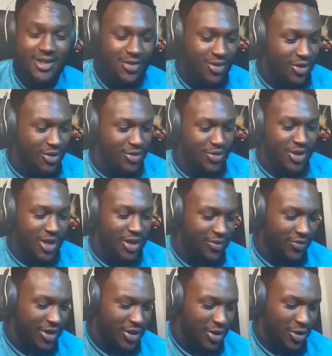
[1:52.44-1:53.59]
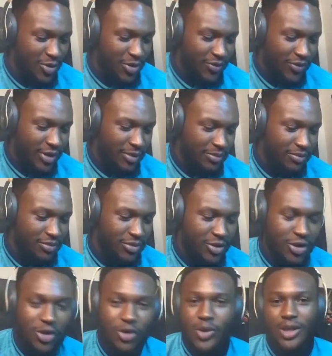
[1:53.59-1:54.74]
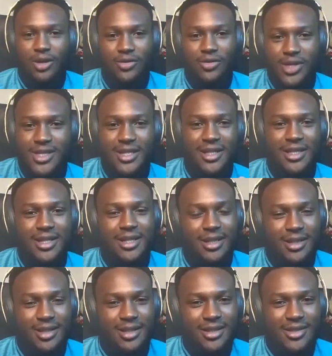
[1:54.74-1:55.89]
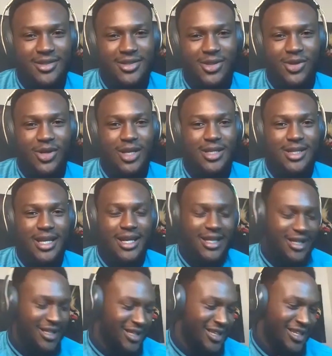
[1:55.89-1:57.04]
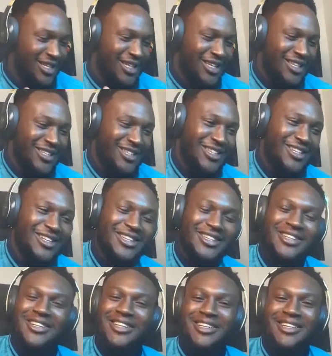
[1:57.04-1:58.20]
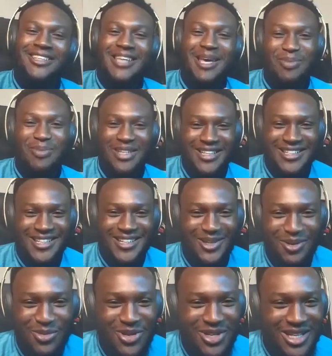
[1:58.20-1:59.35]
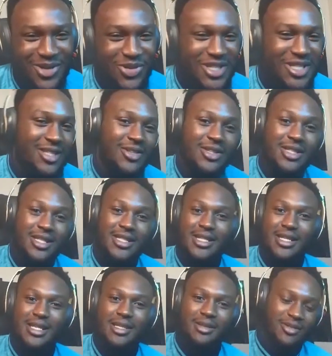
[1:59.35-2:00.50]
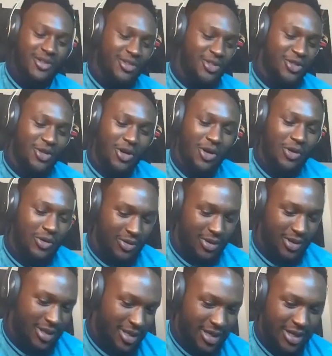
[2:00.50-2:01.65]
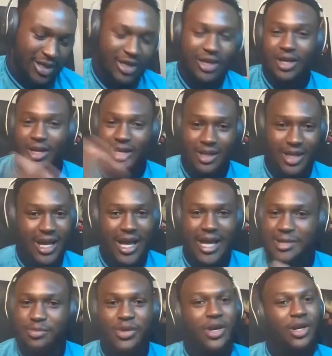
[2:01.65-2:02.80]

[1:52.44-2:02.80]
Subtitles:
Conor, you've done a video with Joe Weller recently. So that's so you're tapping into the community, which is good to see, because the guys bring